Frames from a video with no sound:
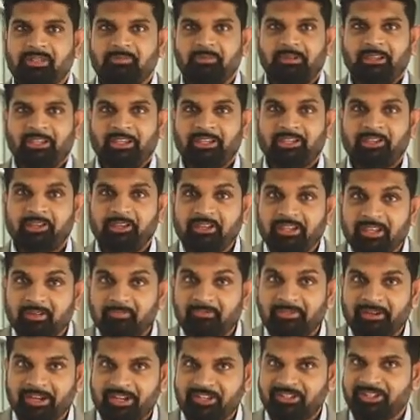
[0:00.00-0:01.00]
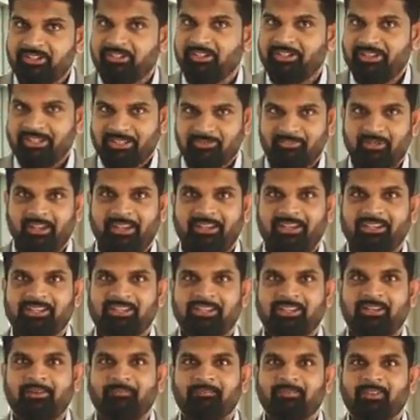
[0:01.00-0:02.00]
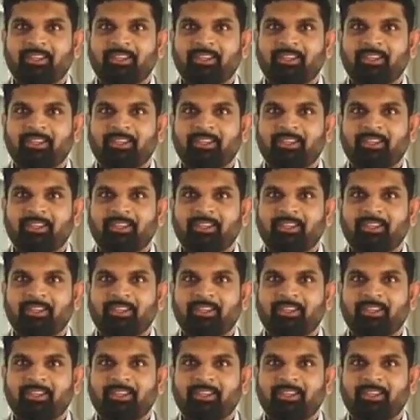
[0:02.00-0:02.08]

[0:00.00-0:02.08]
to make a good impression on his manager,